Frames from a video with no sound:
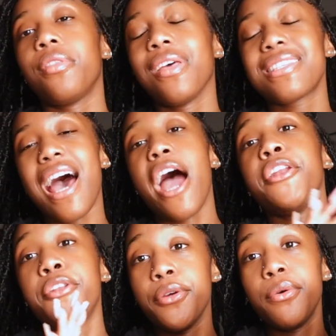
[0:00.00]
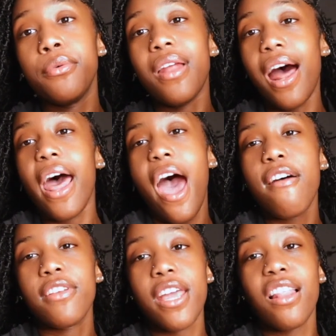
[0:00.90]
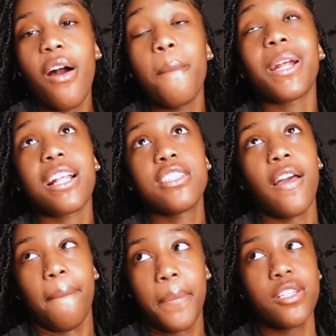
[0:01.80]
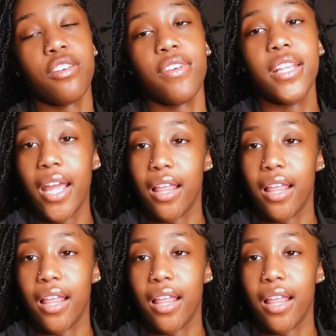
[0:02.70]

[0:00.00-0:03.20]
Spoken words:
This I do not have in yellow, but I took a picture of it in